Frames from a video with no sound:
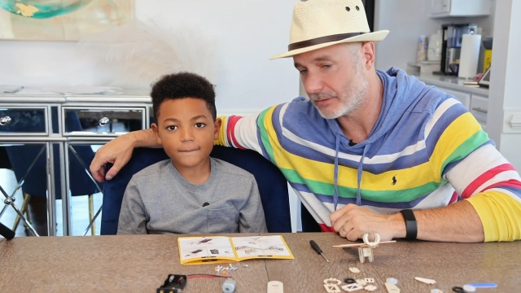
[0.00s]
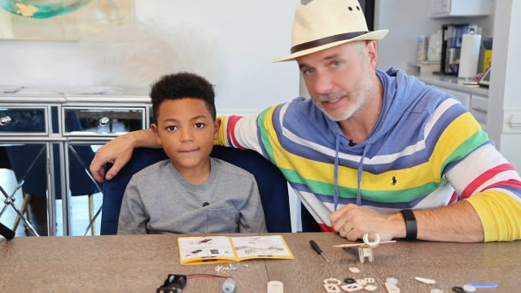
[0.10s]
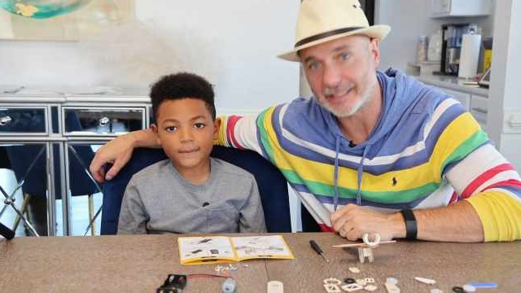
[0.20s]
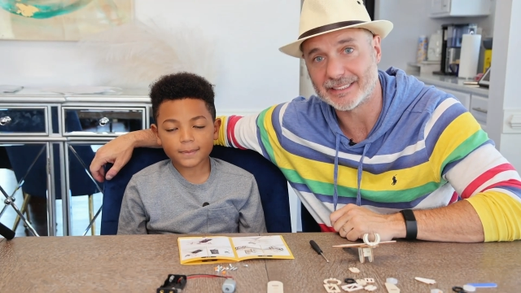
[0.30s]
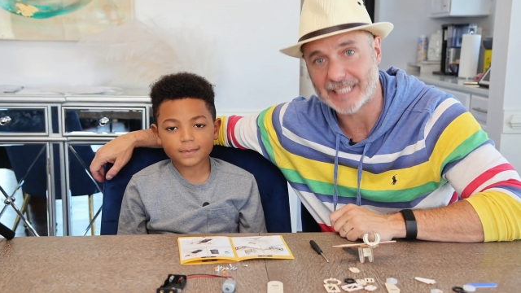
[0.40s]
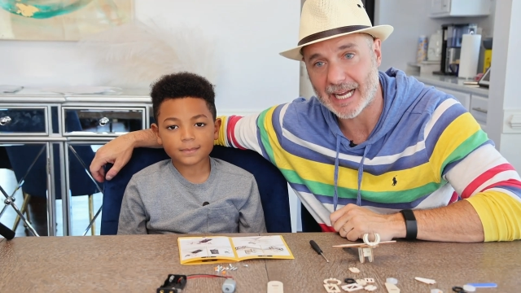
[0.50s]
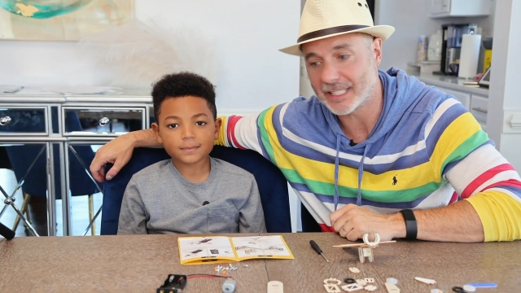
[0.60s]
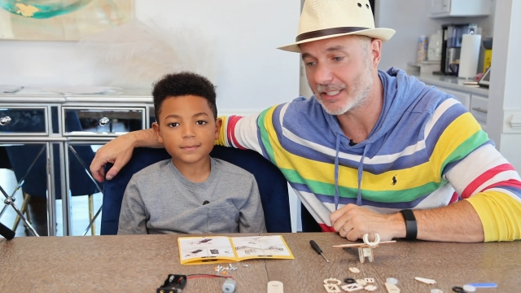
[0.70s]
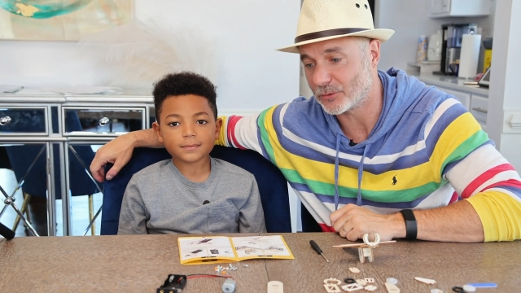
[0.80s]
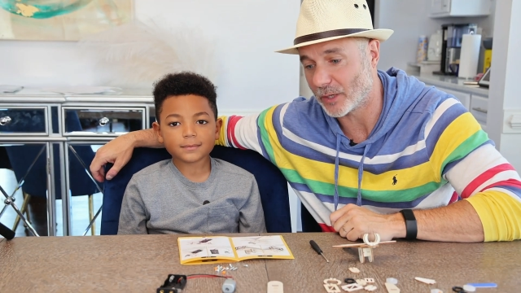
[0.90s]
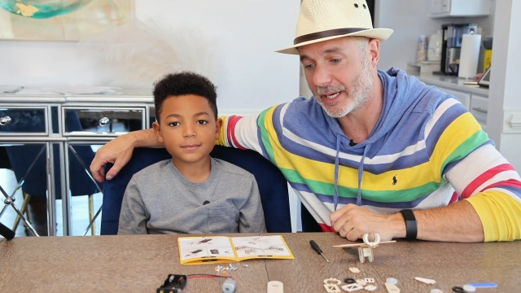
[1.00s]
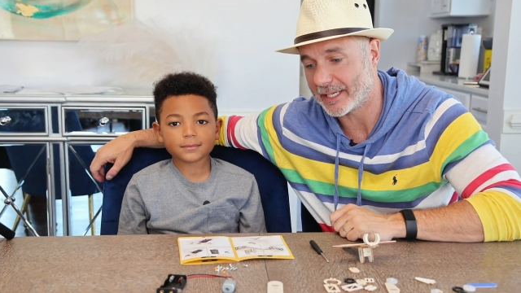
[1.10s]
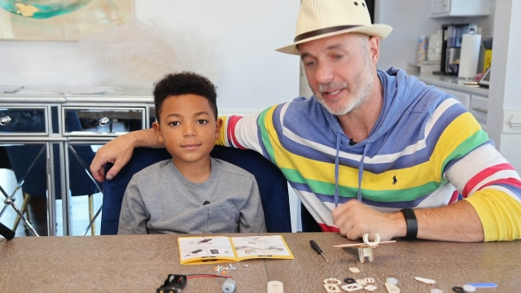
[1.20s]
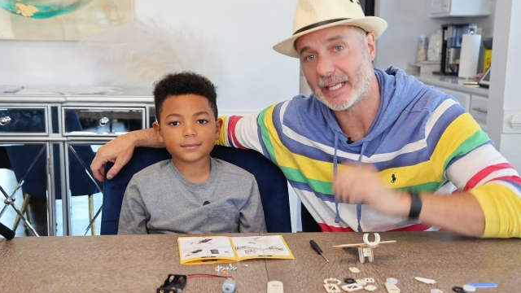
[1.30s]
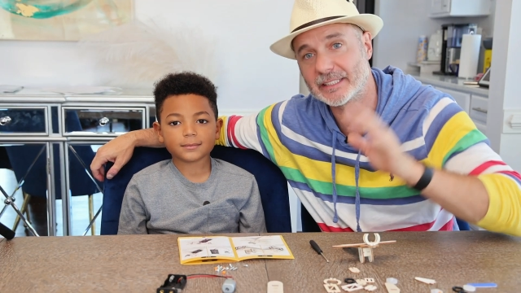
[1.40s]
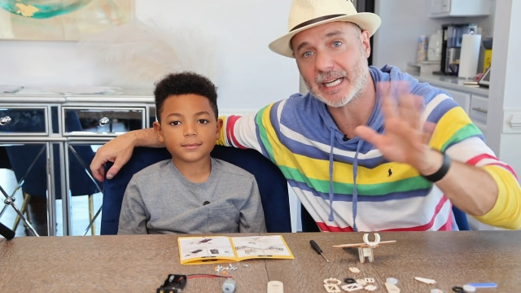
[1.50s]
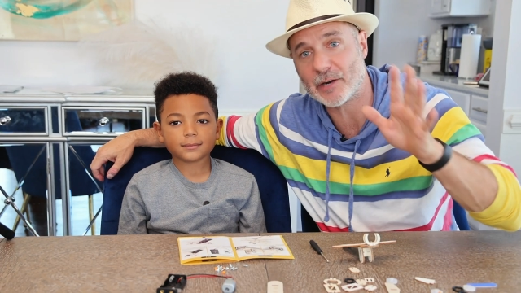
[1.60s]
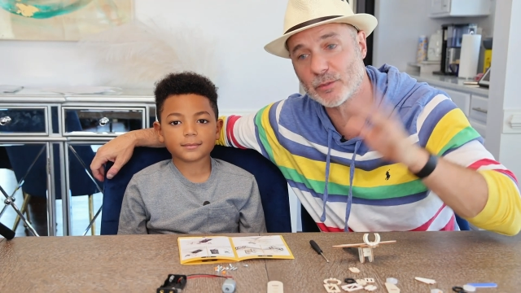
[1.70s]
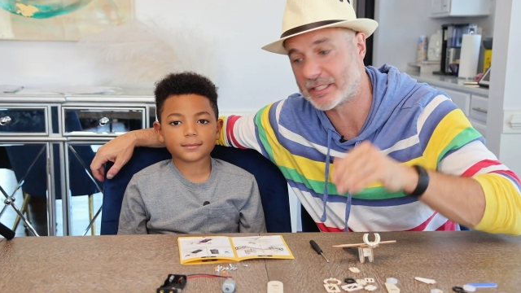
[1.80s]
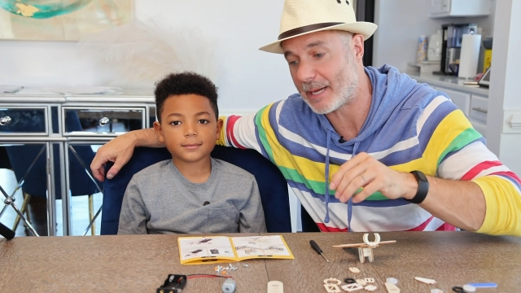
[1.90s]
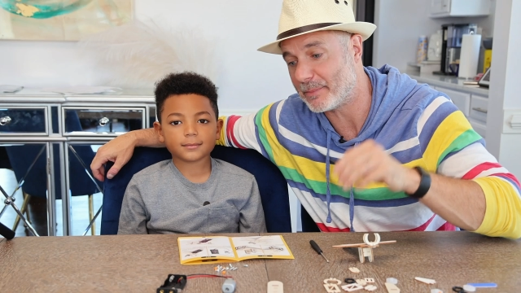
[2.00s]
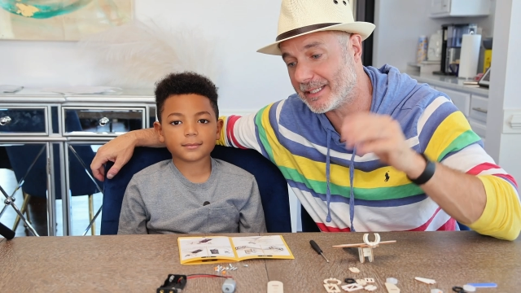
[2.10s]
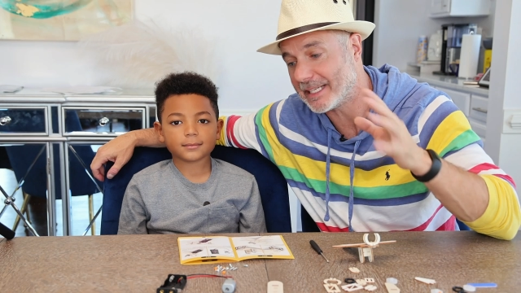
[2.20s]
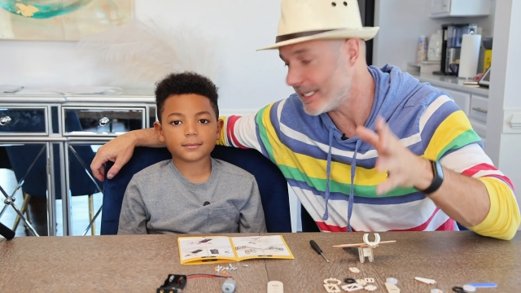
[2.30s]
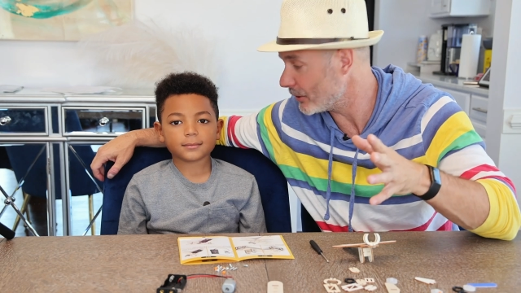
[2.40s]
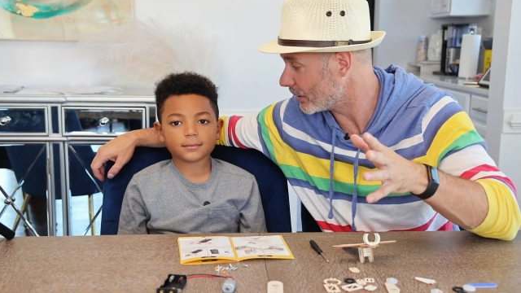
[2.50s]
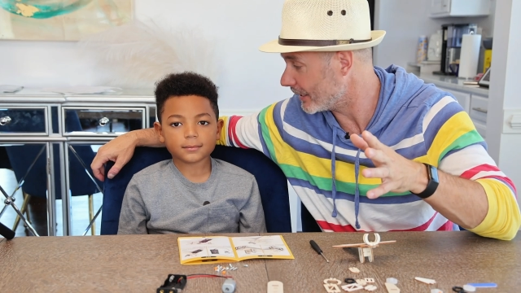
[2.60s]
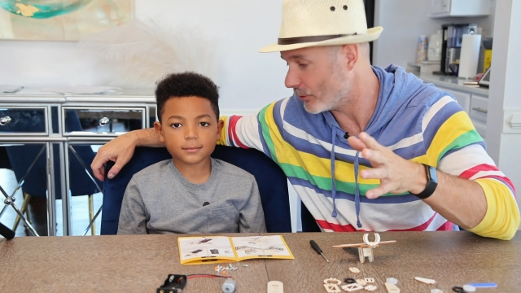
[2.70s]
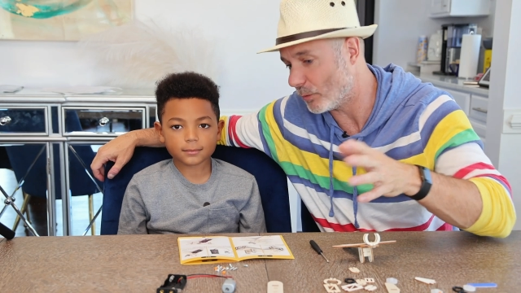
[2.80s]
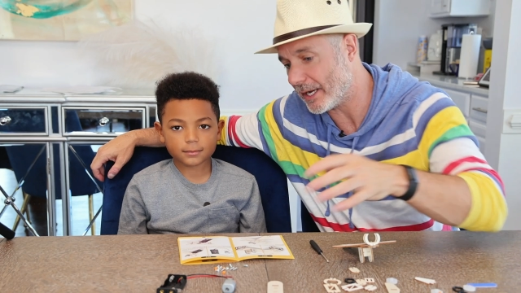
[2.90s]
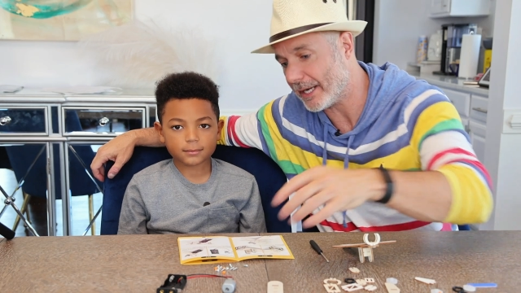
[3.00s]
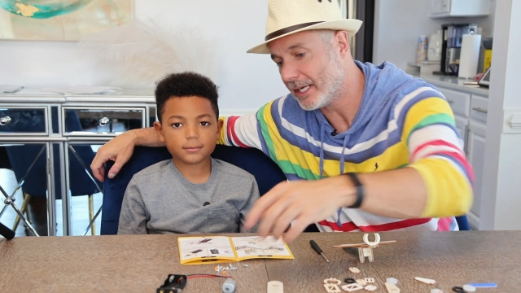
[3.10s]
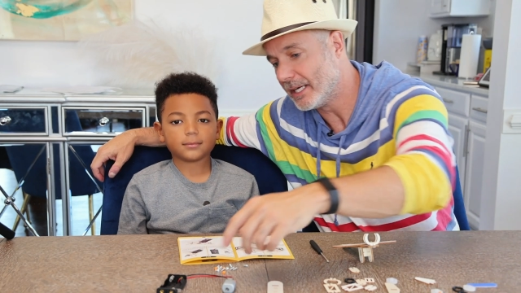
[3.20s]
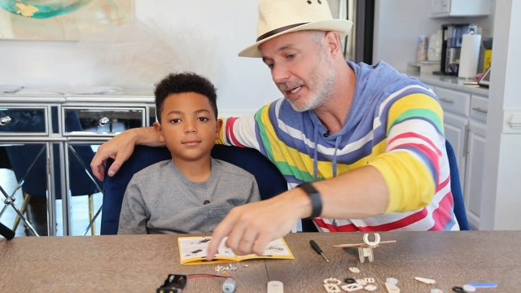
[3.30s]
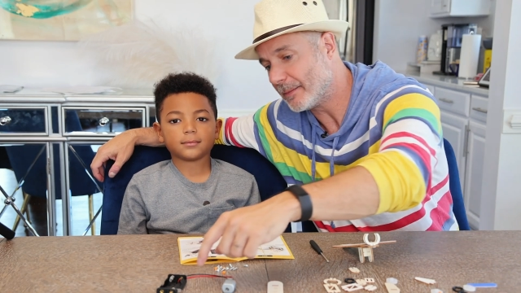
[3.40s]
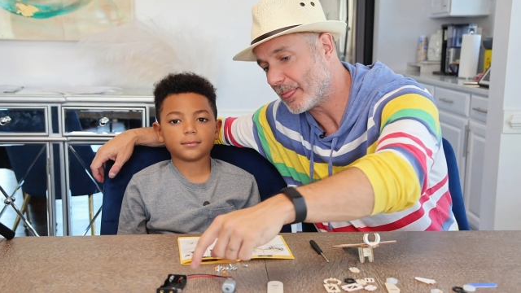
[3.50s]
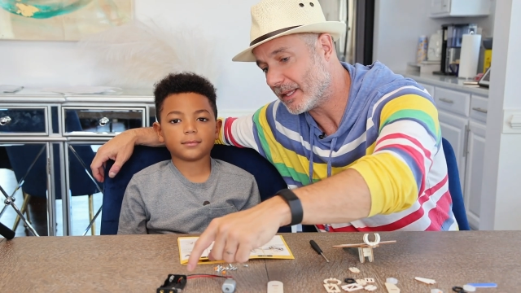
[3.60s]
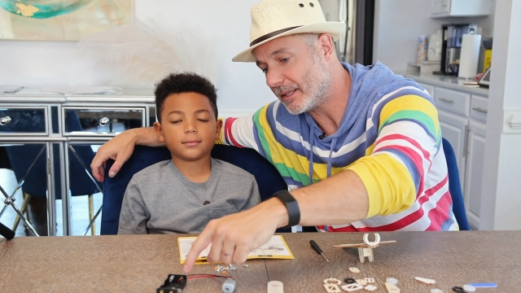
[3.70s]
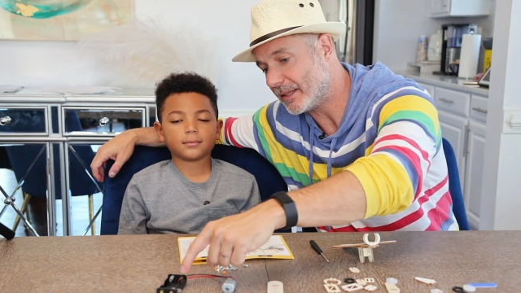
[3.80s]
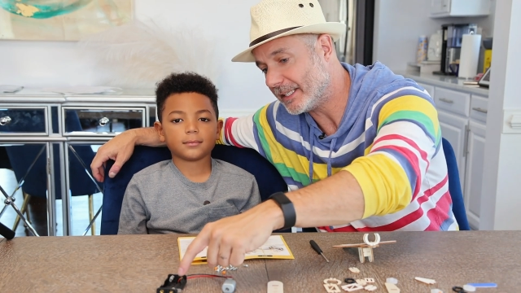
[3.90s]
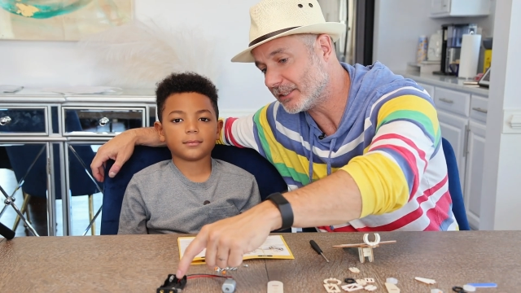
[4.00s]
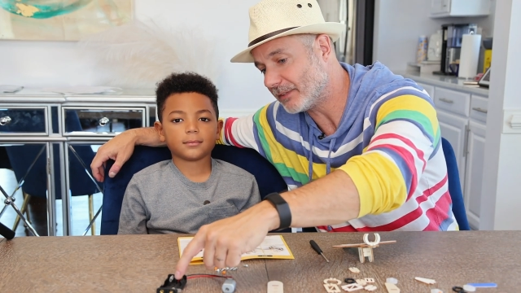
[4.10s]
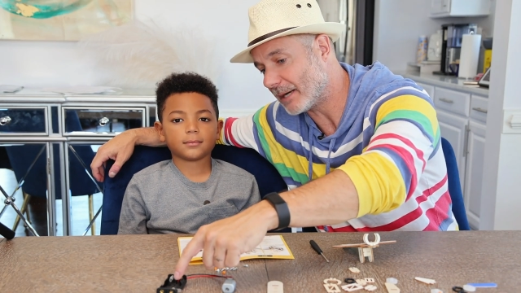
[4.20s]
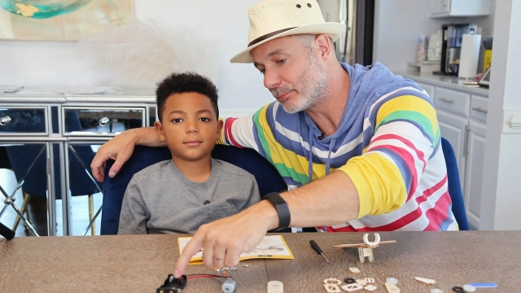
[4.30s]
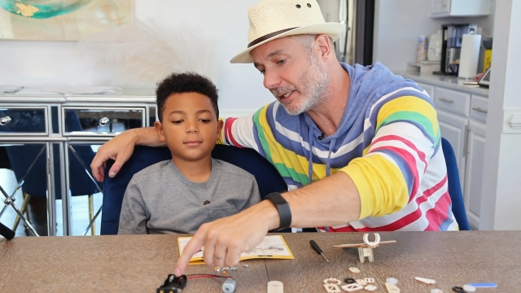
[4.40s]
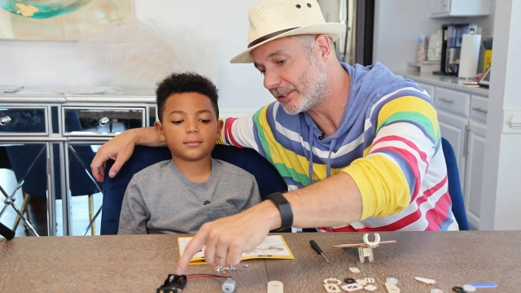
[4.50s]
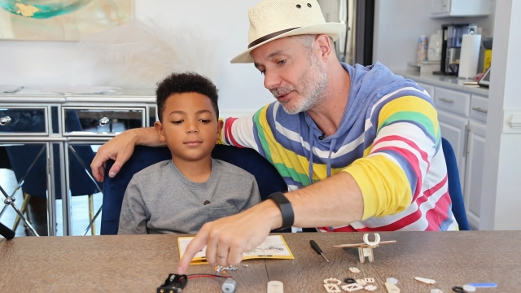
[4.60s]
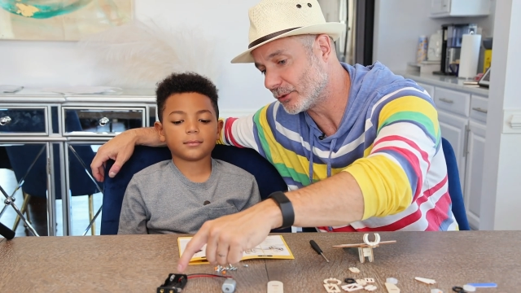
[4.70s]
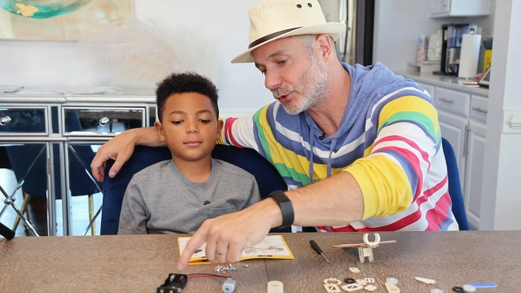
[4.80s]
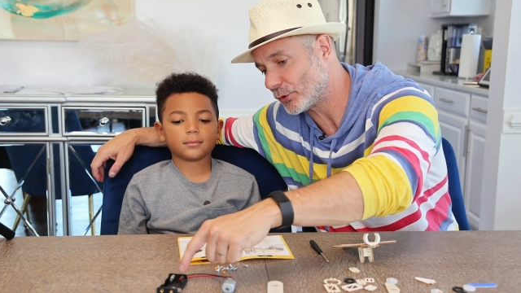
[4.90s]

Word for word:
Speaker 1: Exactly right, and that's kind of what's happening here in a way. These vibrations are